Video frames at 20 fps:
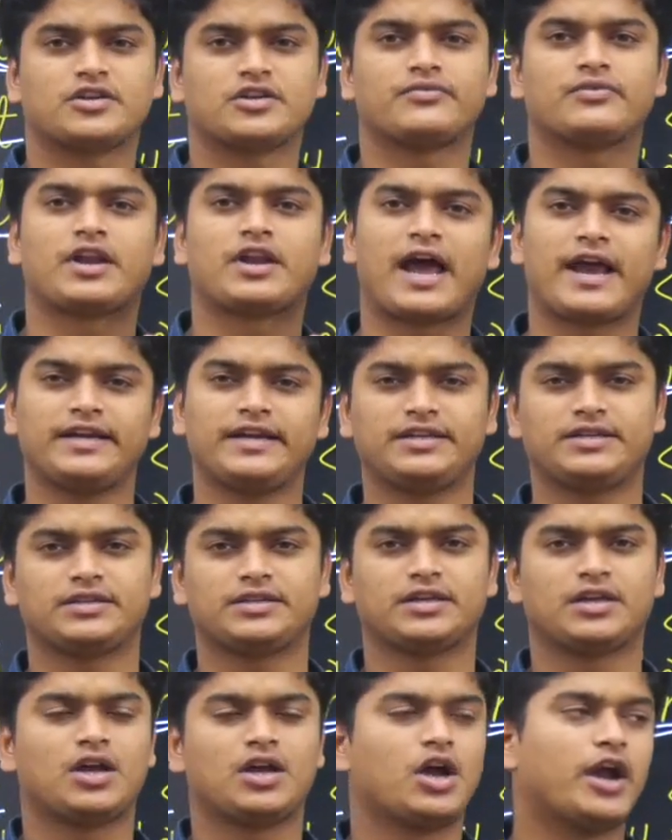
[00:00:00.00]
of light,
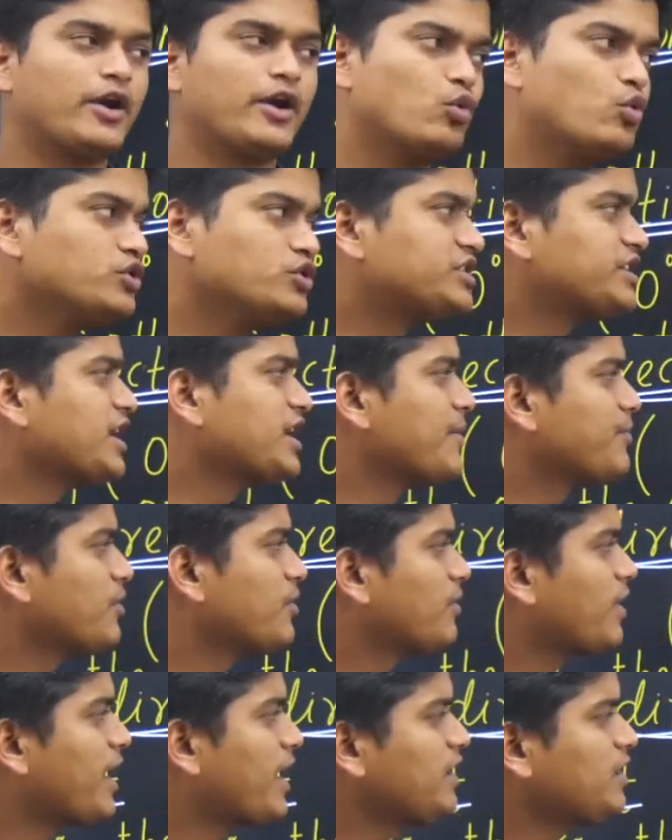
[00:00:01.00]
and which type
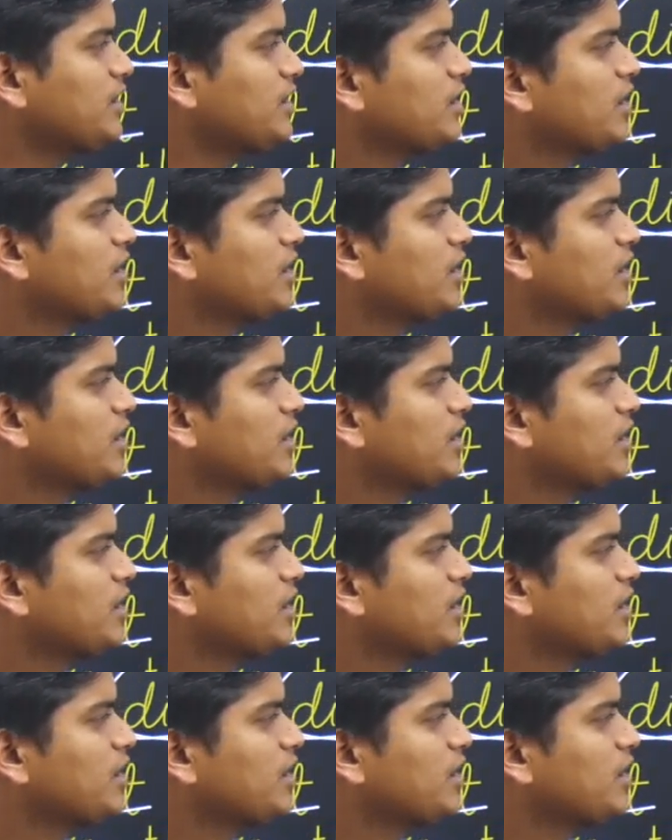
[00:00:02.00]
of light?